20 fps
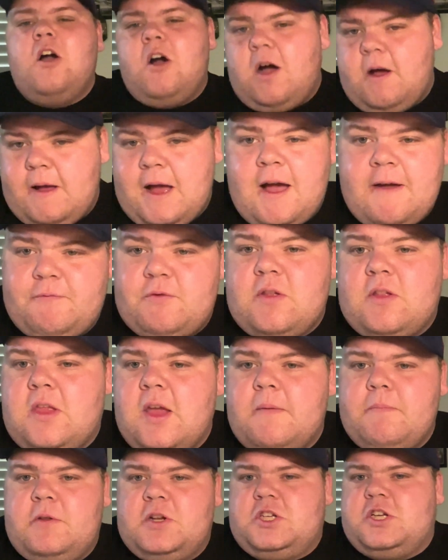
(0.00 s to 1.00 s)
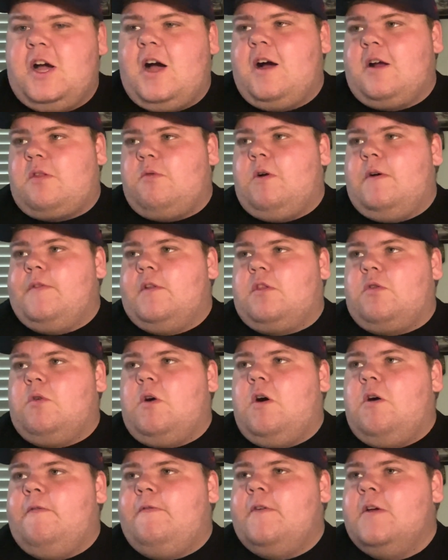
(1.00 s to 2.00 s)
I have to tip the Sharks
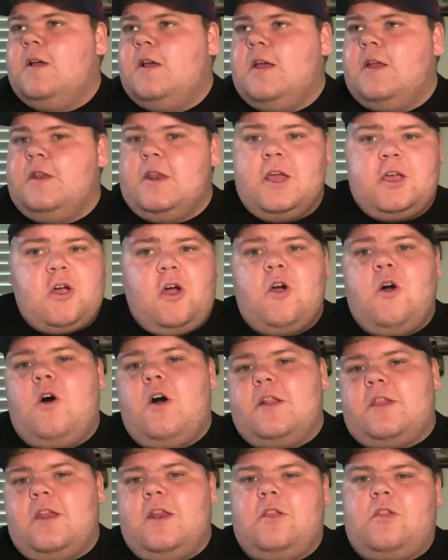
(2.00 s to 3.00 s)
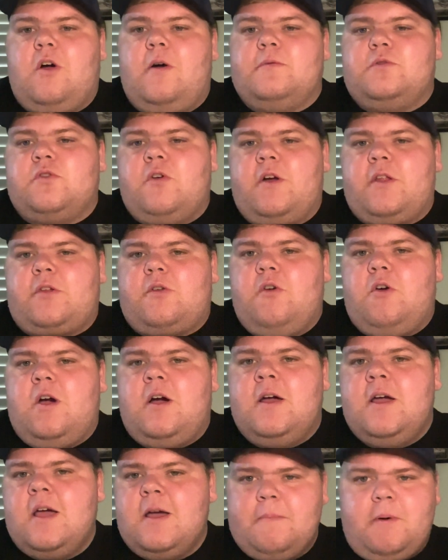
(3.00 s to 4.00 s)
1-12. Nico Hines anytime try
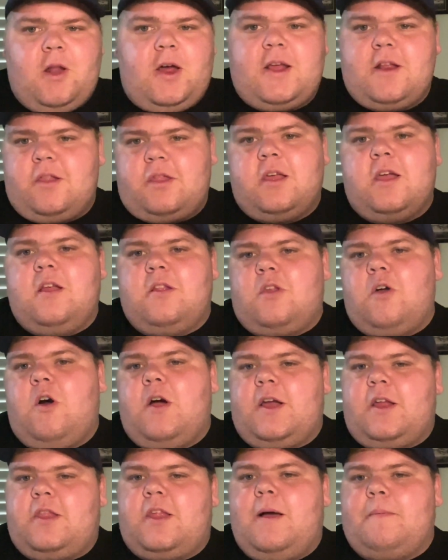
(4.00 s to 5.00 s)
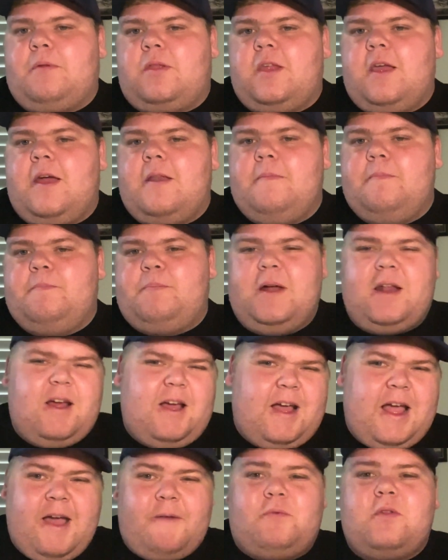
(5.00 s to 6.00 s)
scorer, but I can see a Tigers upset, but
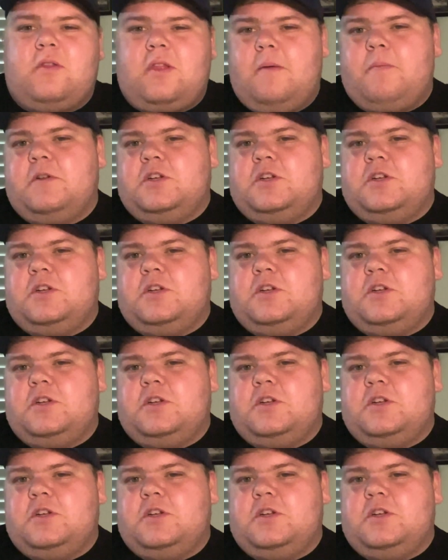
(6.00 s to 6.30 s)
I have to tip the